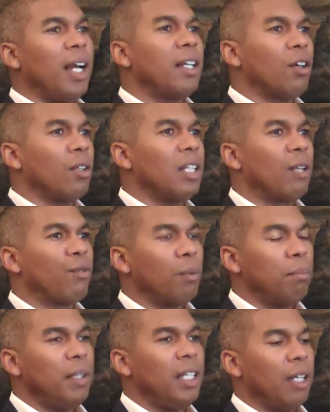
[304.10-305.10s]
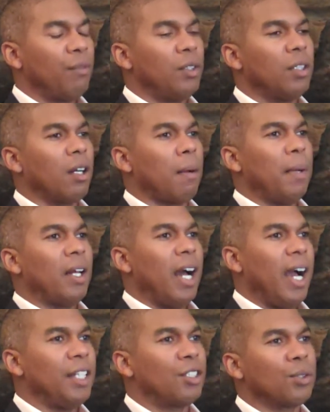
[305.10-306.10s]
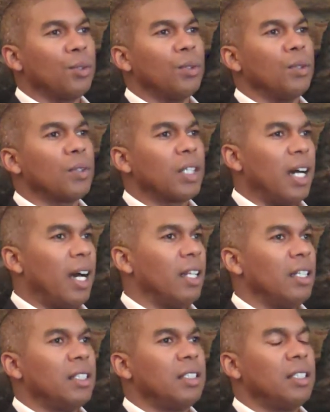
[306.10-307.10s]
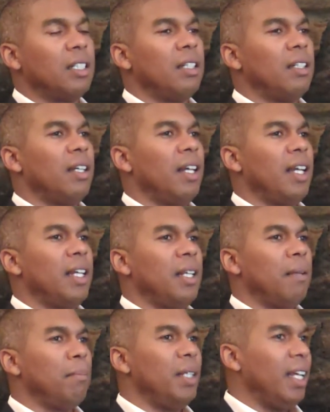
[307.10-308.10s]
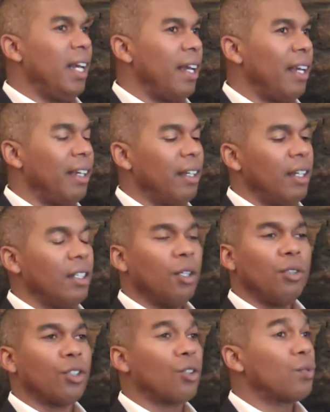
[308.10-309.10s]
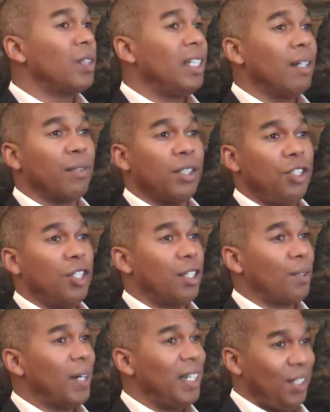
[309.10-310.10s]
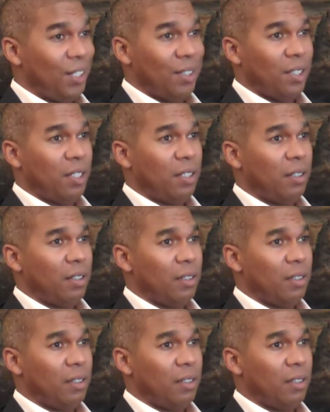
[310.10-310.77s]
I call that, for me, if you talk about high school, college, and MBA, those are three different generations,